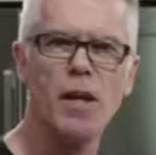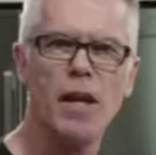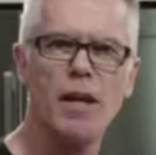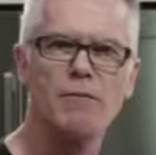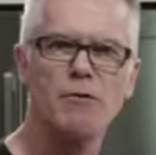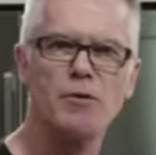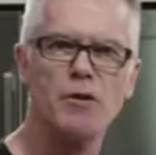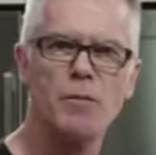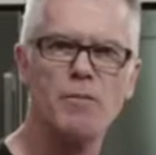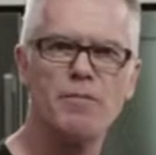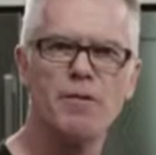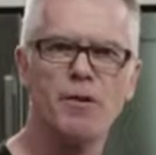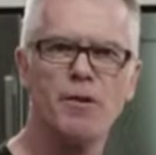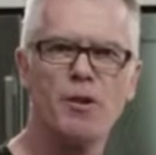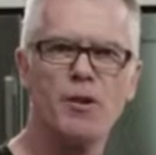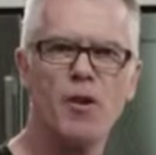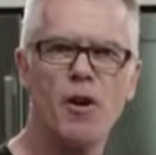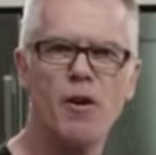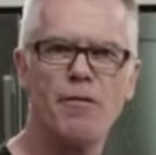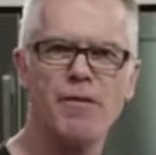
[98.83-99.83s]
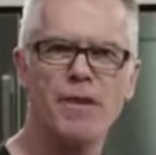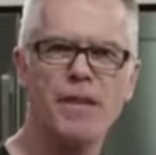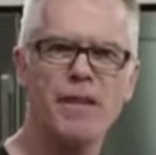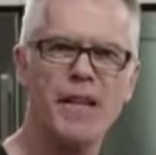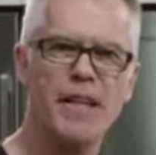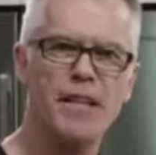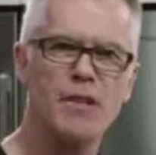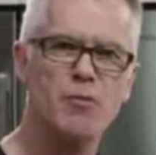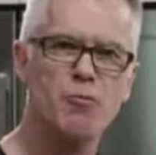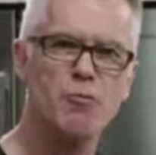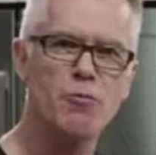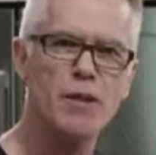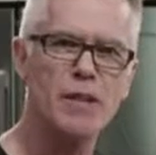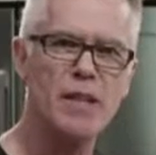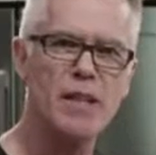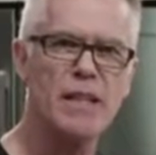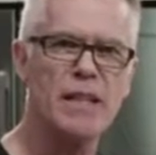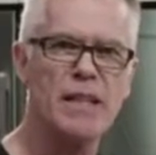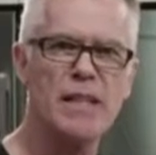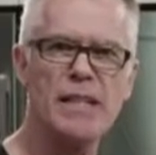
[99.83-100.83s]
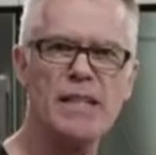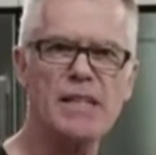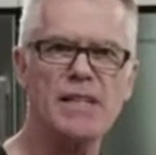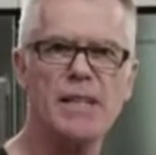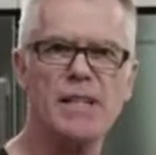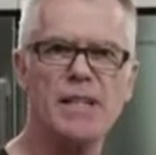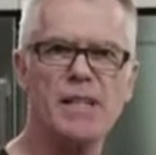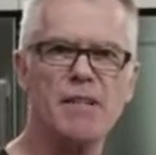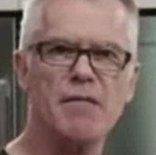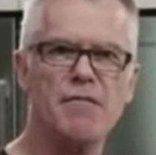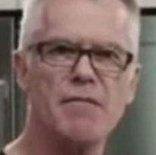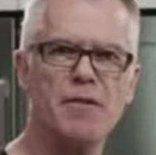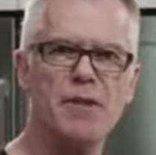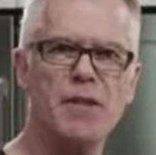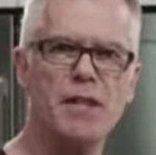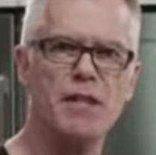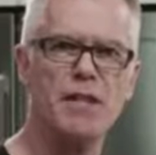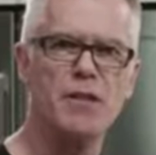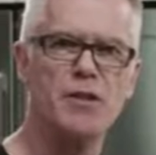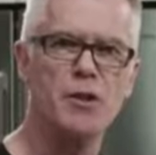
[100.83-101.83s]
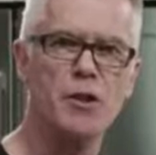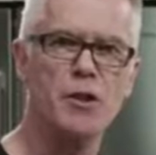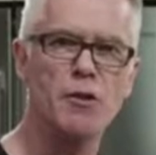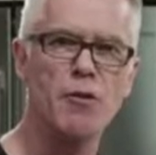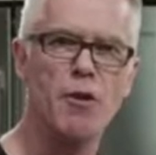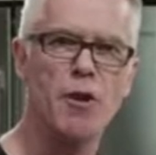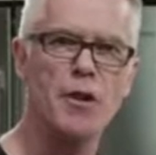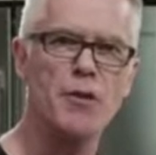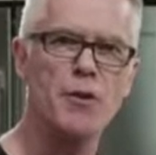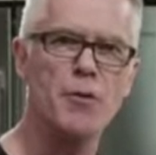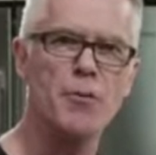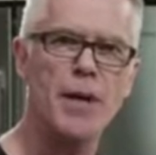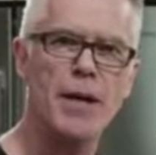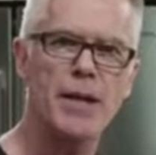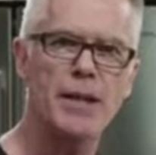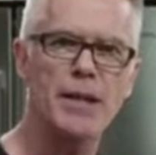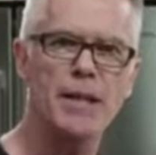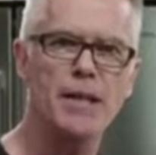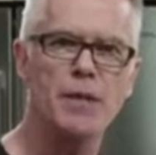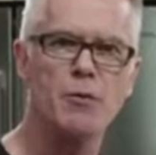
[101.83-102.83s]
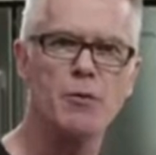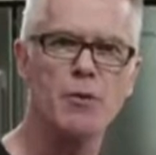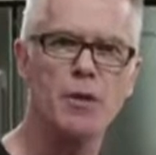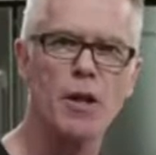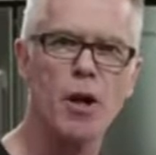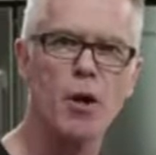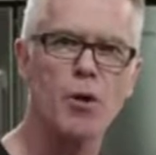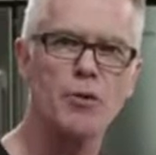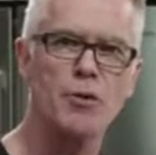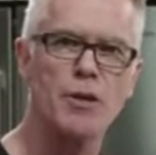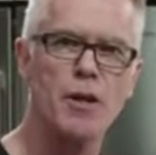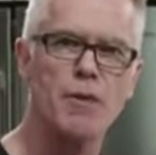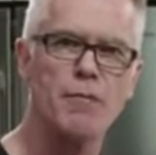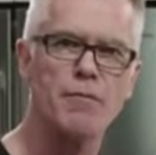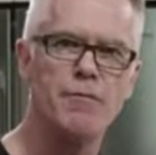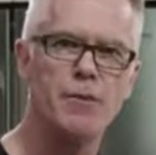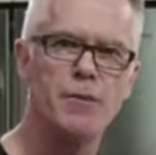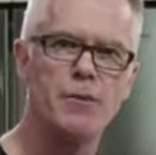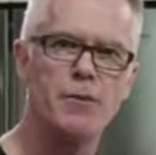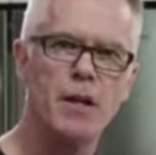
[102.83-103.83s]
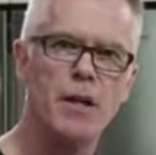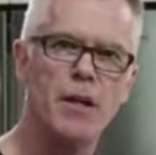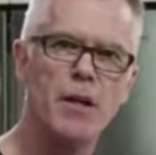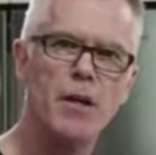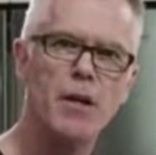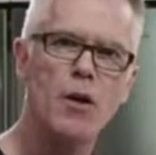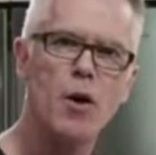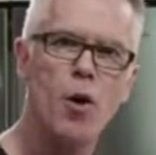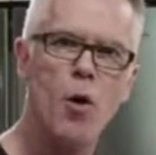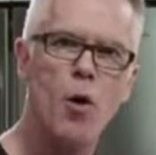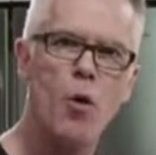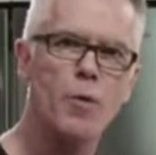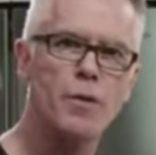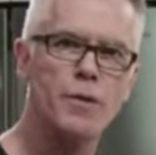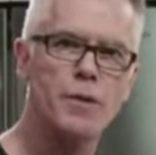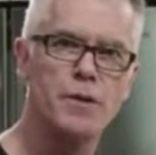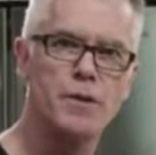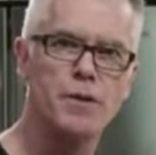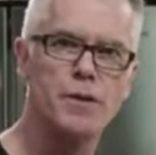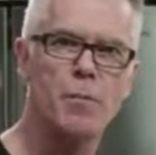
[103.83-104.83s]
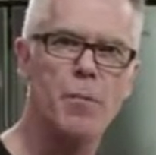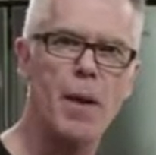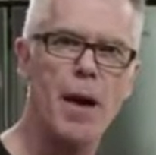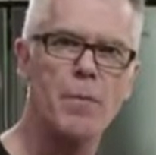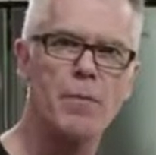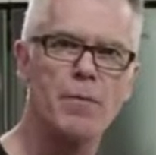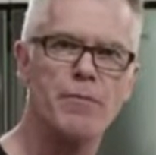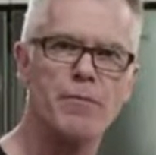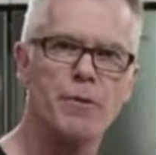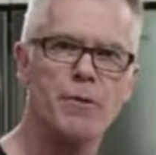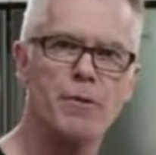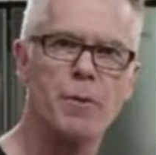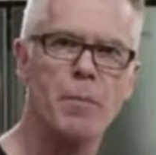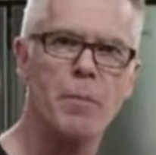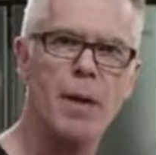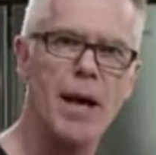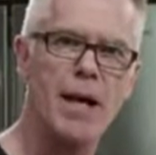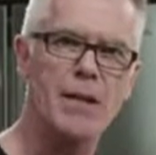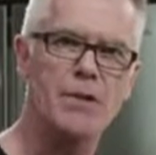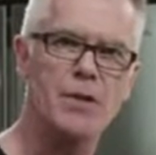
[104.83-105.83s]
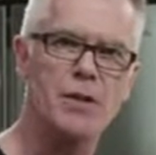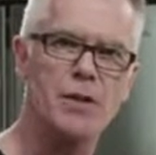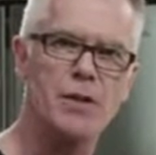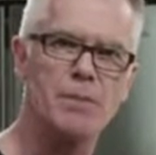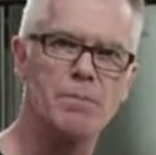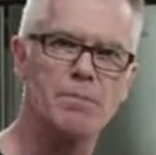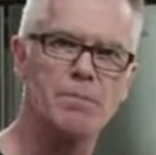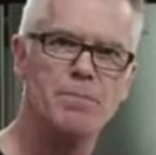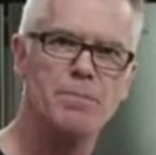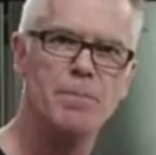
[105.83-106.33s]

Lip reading: love drip filter coffee, it's really easy and convenient to grind directly into a gold tone filter or into a paper filter basket.